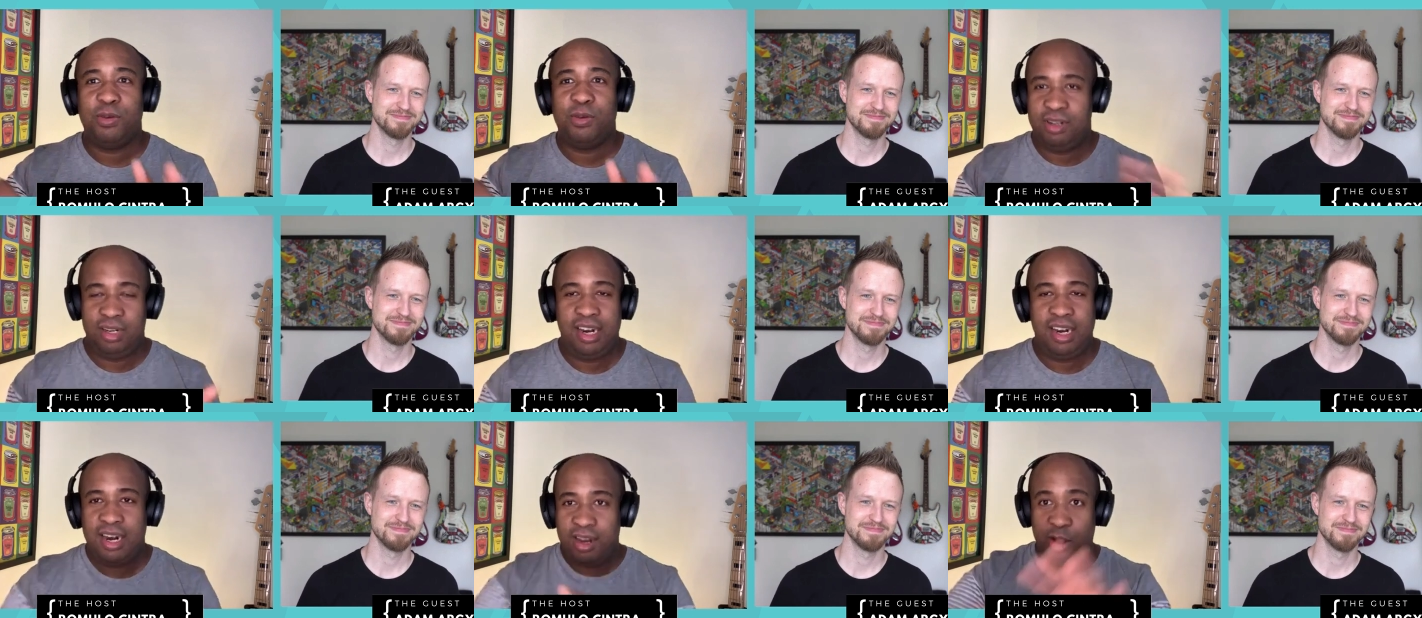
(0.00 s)

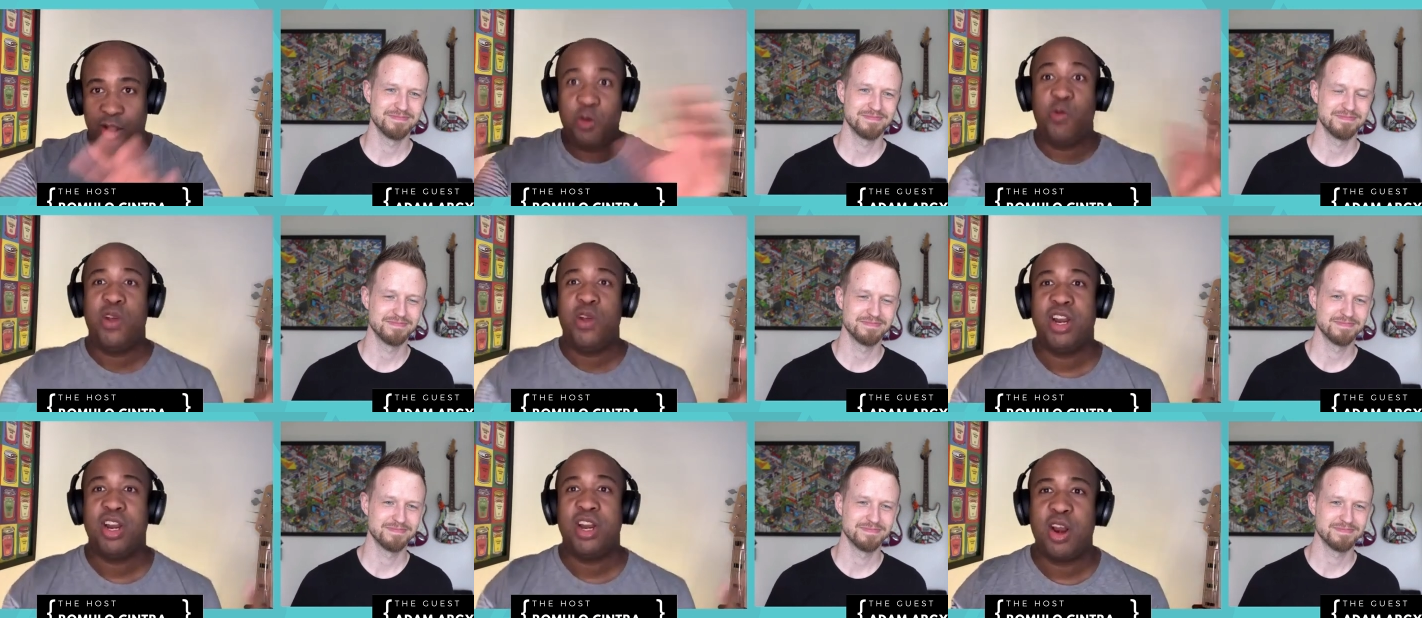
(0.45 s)
Speaker 1: And
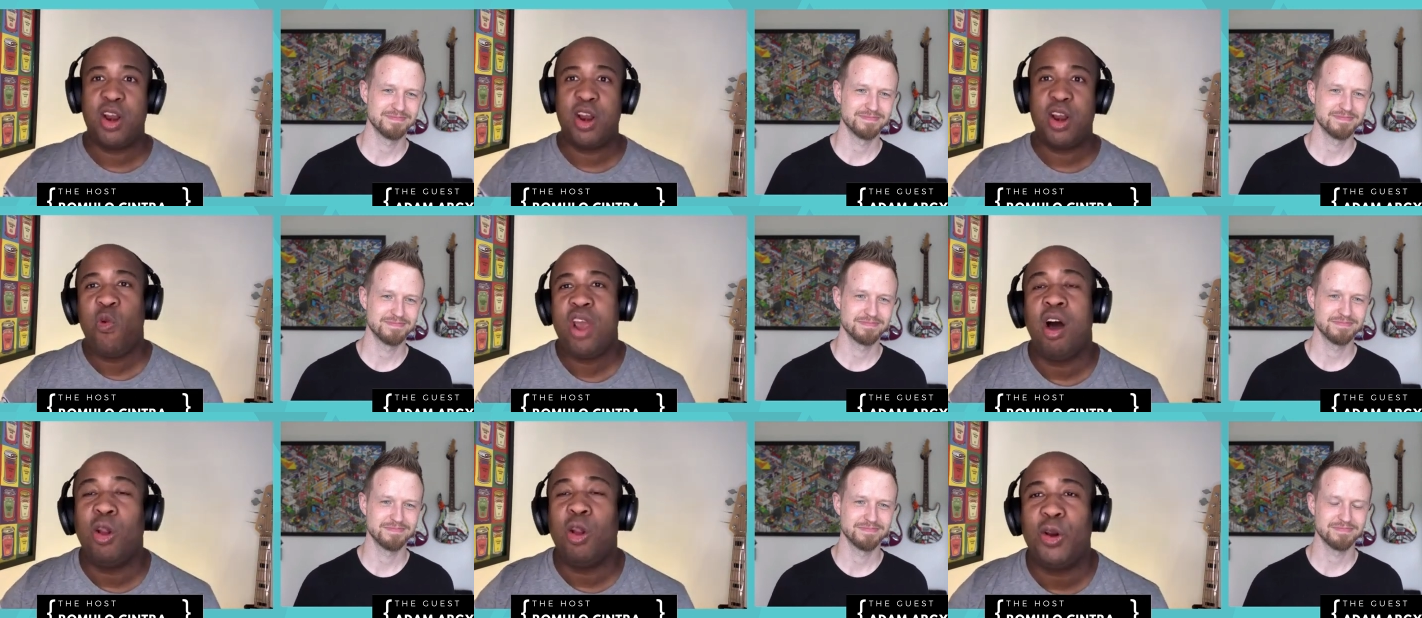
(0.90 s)
we
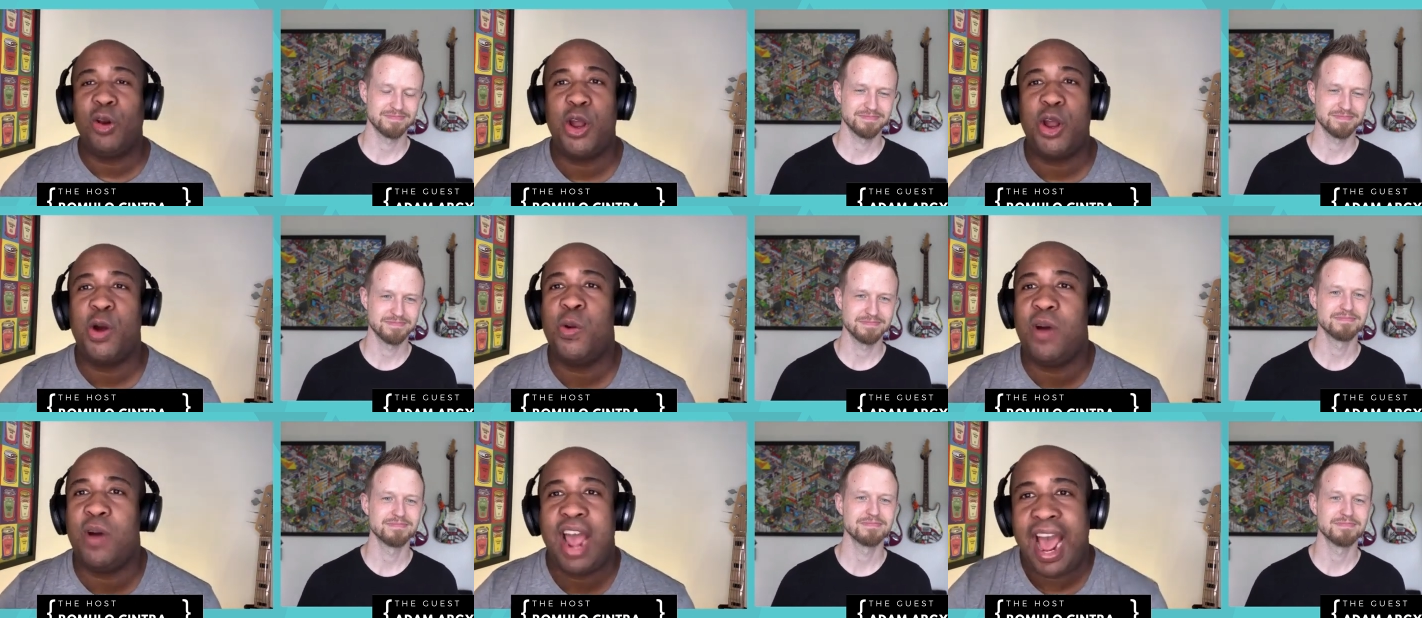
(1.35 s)
we all
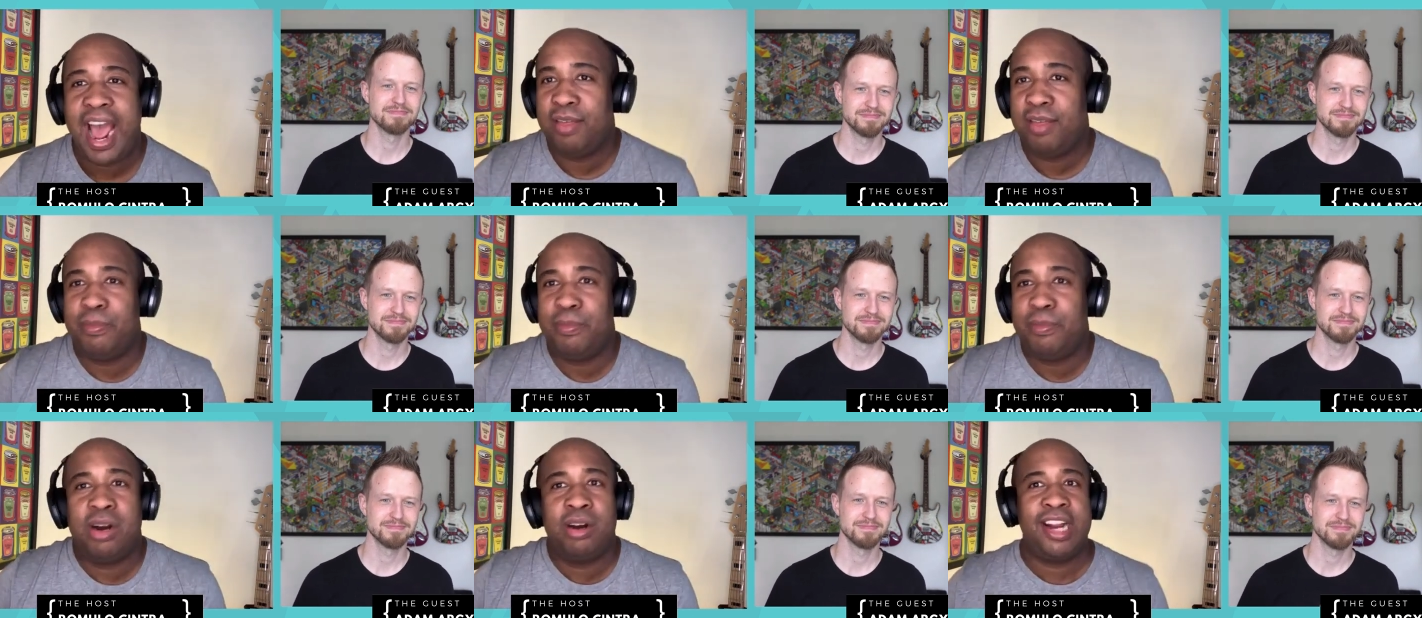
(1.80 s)
know
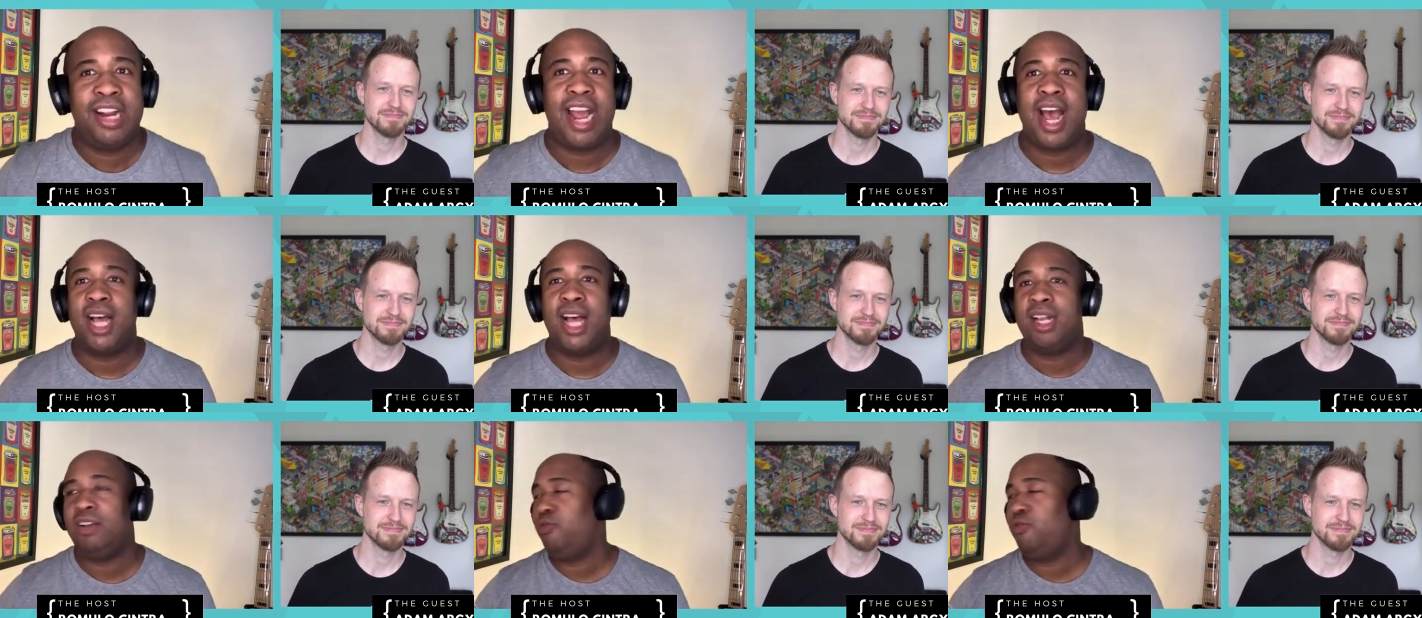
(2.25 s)
Adam
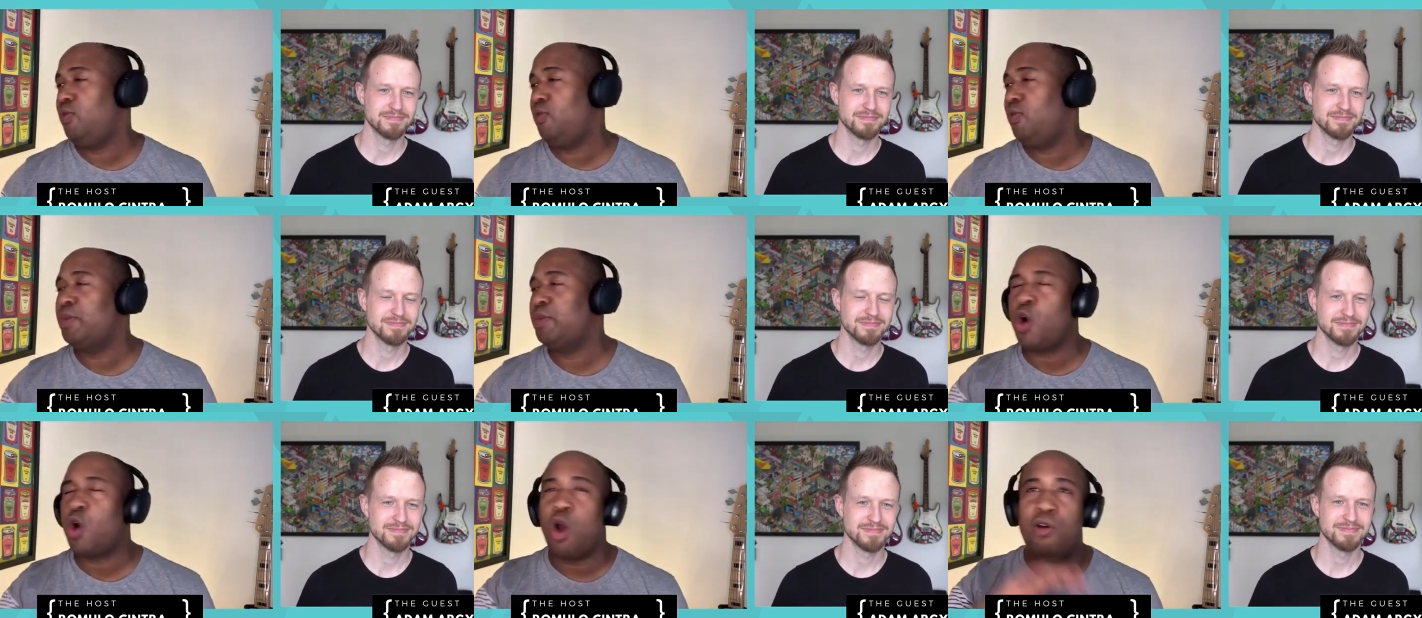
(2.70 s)
Argyle
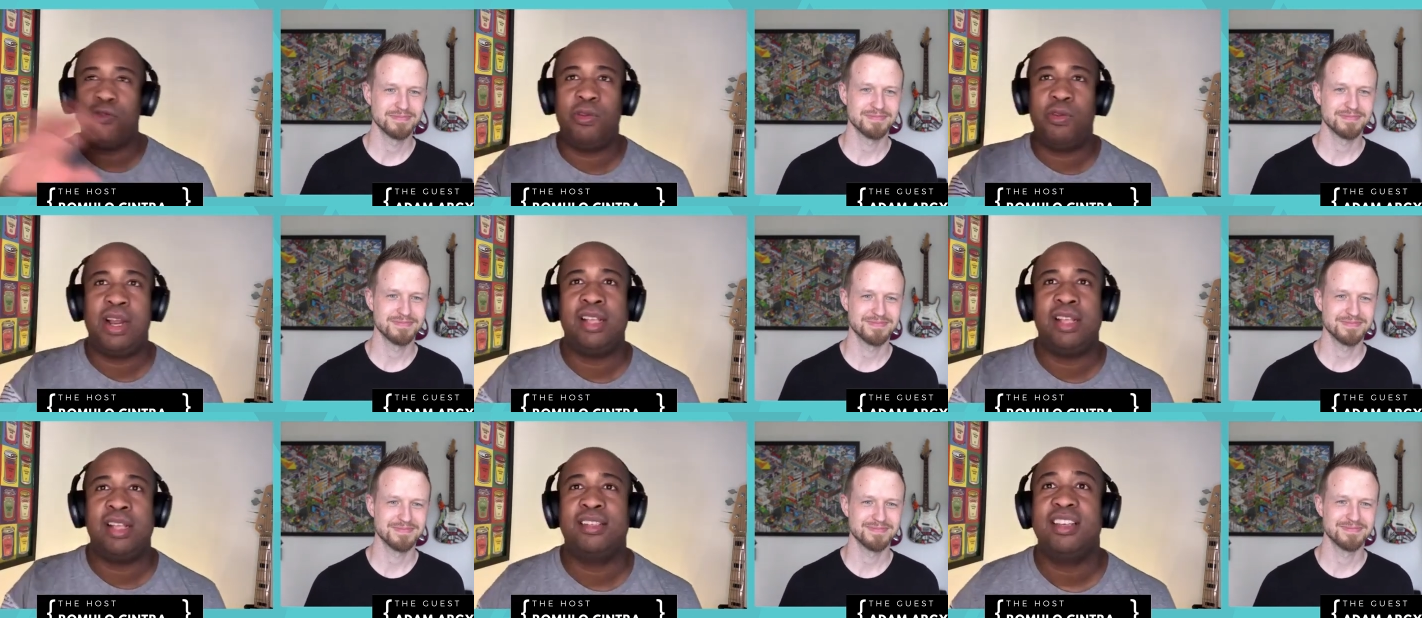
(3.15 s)
from
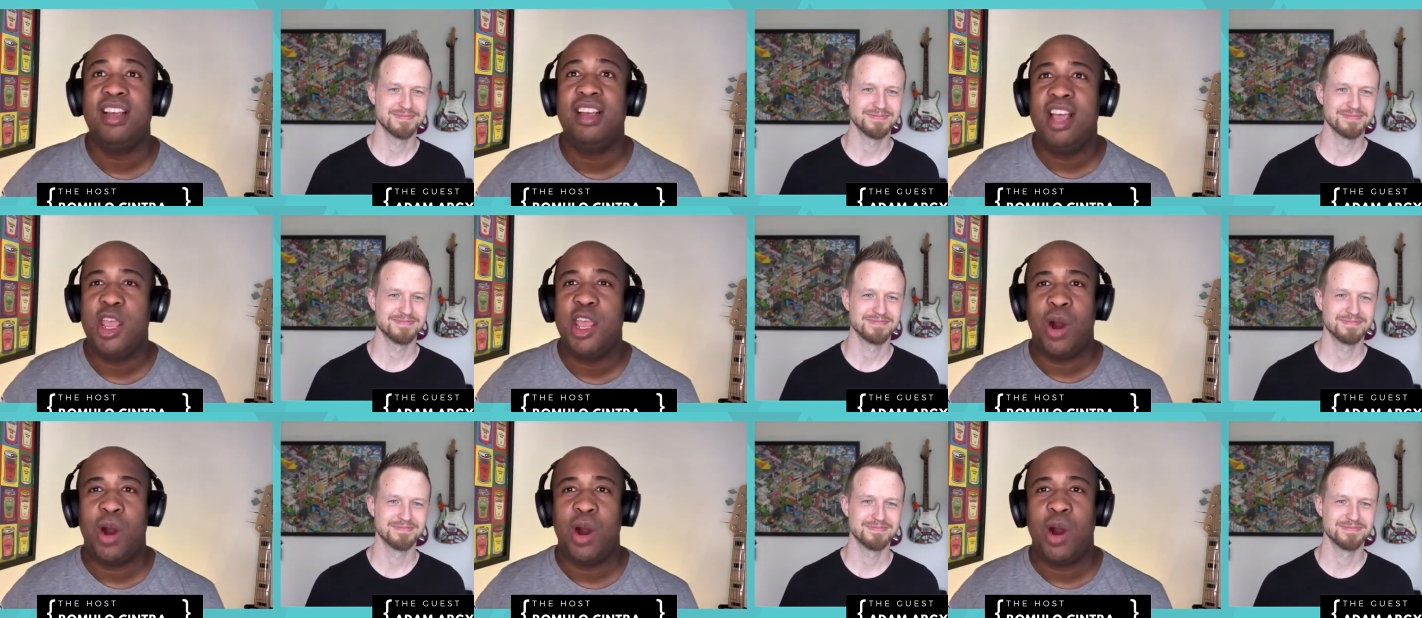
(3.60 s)
conference.